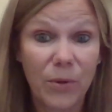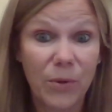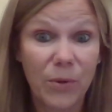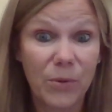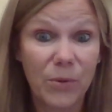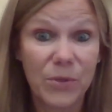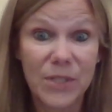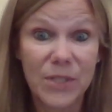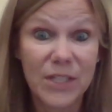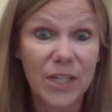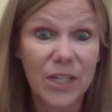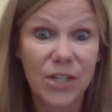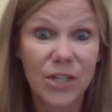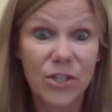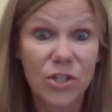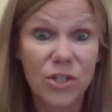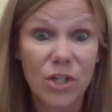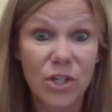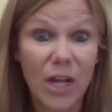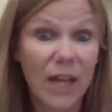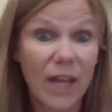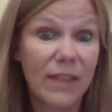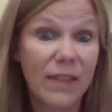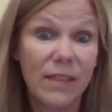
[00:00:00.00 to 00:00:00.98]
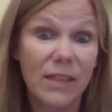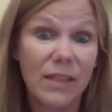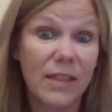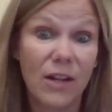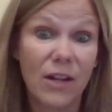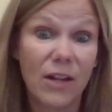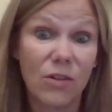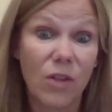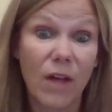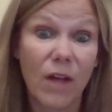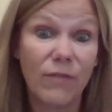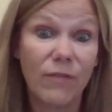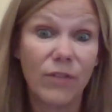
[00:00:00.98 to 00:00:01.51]
who stitch and
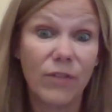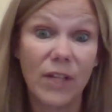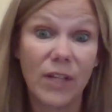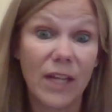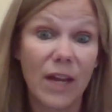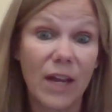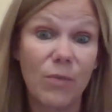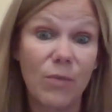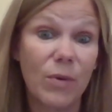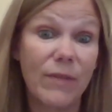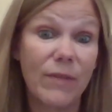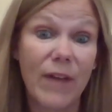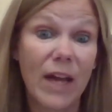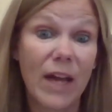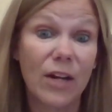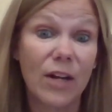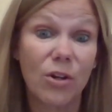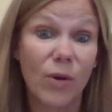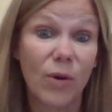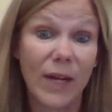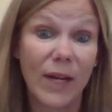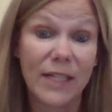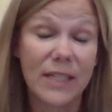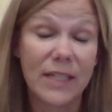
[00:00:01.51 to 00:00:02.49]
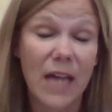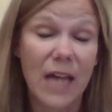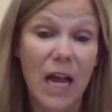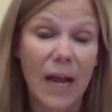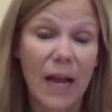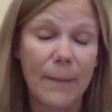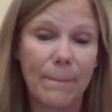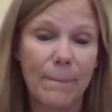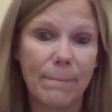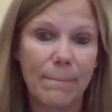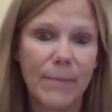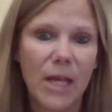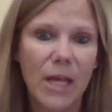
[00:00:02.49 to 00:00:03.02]
they're lovely and we've had a great time.